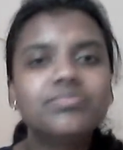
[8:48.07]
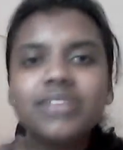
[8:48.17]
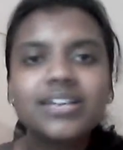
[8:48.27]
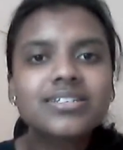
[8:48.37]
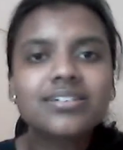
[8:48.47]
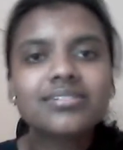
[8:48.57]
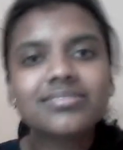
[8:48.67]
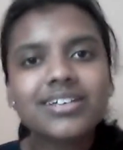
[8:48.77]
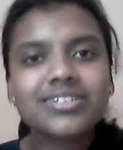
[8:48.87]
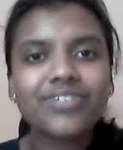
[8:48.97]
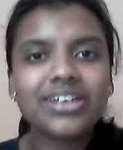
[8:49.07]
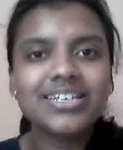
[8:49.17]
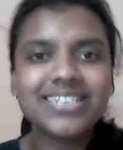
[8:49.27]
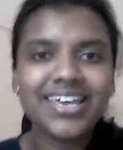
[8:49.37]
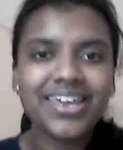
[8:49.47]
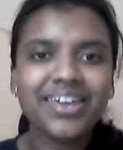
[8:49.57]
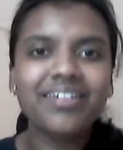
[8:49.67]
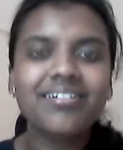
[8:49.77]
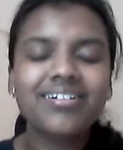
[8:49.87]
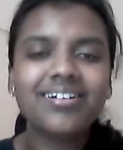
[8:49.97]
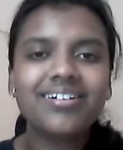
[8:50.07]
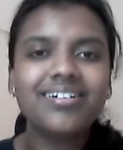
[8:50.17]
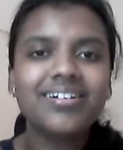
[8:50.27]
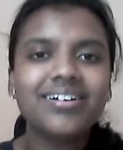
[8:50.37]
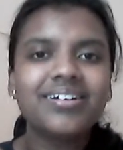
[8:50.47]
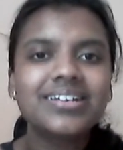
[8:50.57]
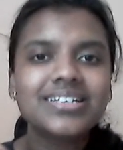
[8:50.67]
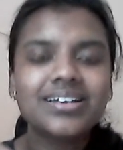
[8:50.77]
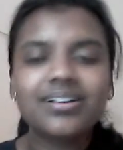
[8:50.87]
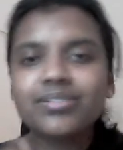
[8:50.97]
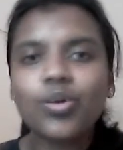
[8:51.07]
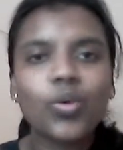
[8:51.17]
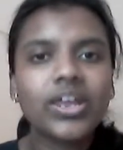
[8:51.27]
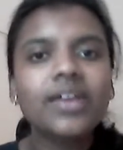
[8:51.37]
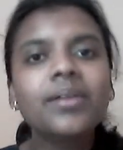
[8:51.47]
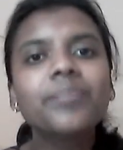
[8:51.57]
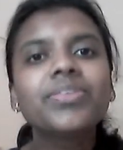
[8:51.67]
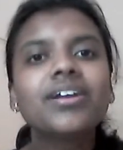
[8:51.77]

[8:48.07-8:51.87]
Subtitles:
There is a funny saying quoting